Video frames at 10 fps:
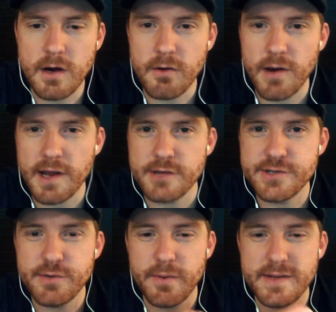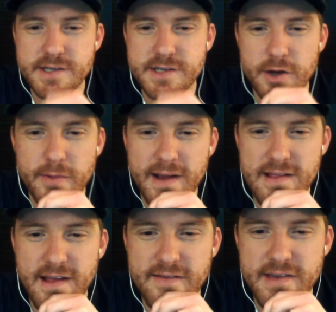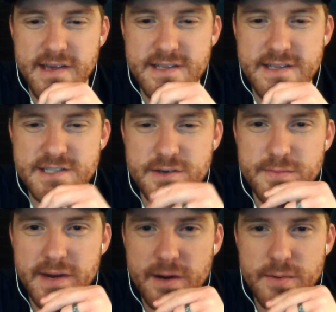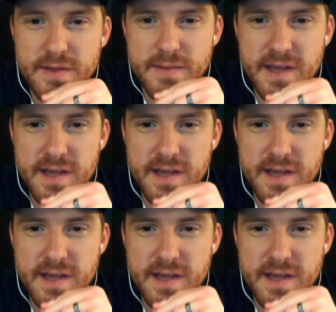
Alright, YouTube, we're about to go back live again, so bear with me.